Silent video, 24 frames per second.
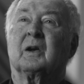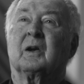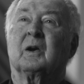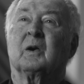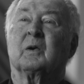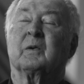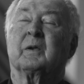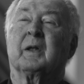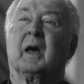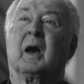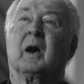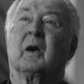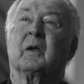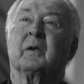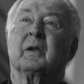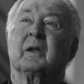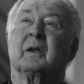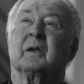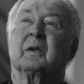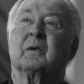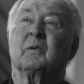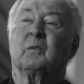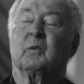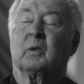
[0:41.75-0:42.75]
go down
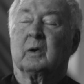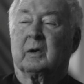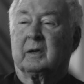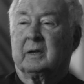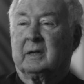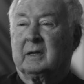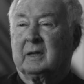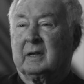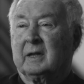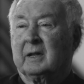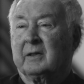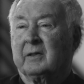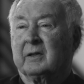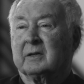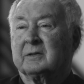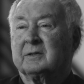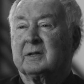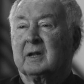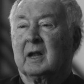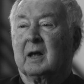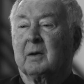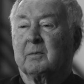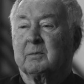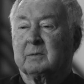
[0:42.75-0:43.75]
and work in the
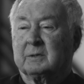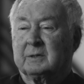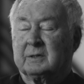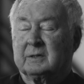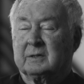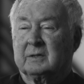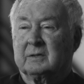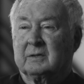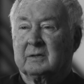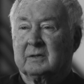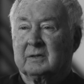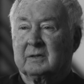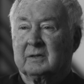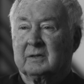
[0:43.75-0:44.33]
slums